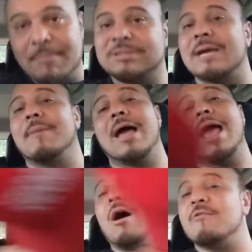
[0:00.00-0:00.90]
I'm going to take my
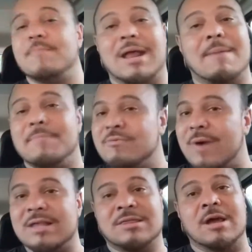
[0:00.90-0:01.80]
hat off, man. I'm going to be
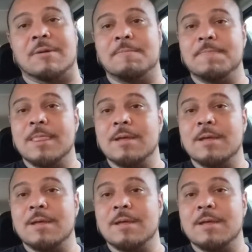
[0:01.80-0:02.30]
right there.